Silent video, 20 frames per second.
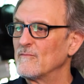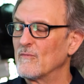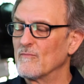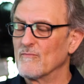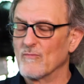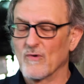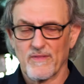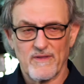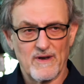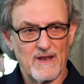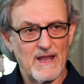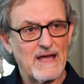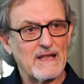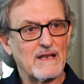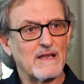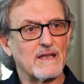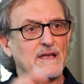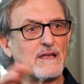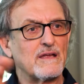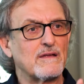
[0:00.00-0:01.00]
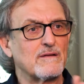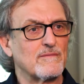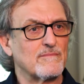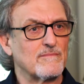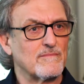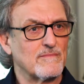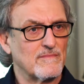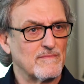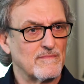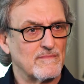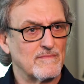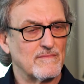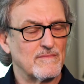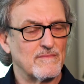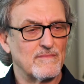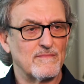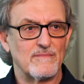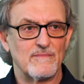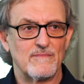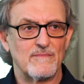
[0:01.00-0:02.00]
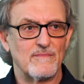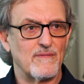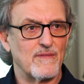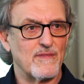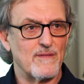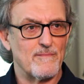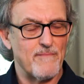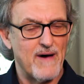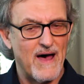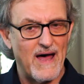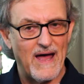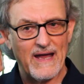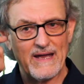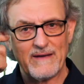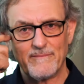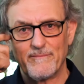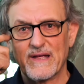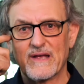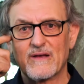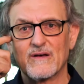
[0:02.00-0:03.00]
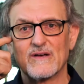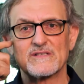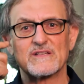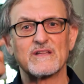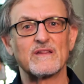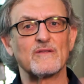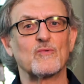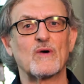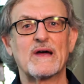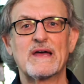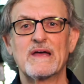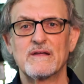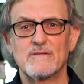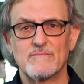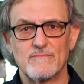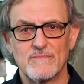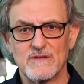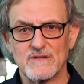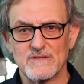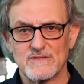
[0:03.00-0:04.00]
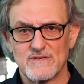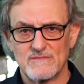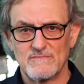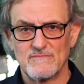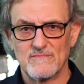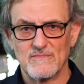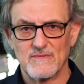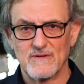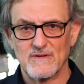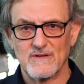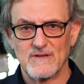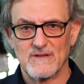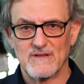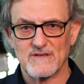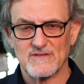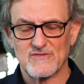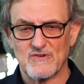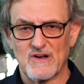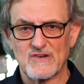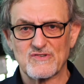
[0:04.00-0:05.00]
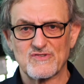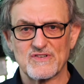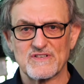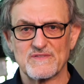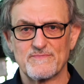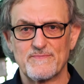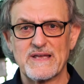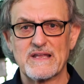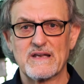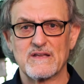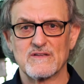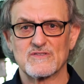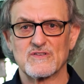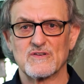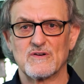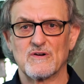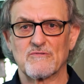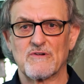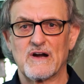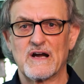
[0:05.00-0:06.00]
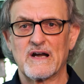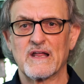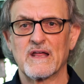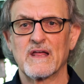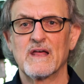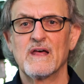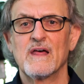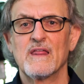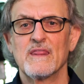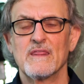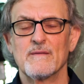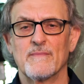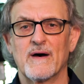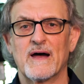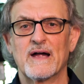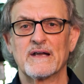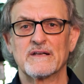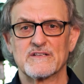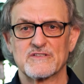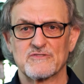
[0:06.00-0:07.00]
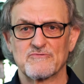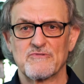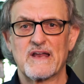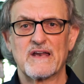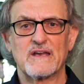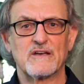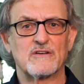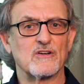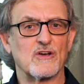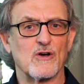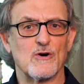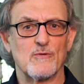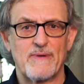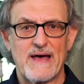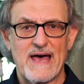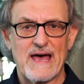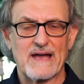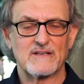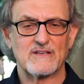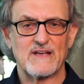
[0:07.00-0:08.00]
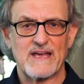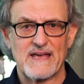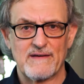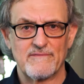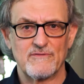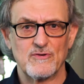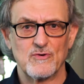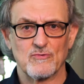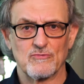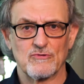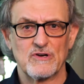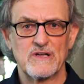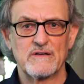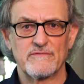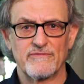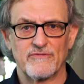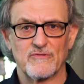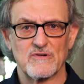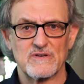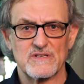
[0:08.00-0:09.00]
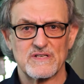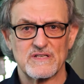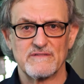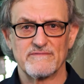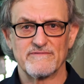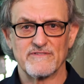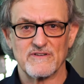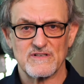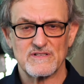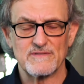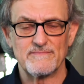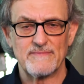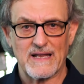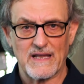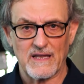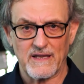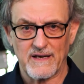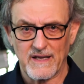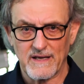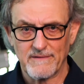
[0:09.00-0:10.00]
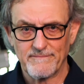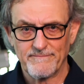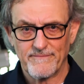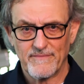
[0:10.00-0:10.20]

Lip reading: More than likely, the mind, because of the way the structure has been in songwriting, the mind is ready to go back to have you reinforce the verse melody.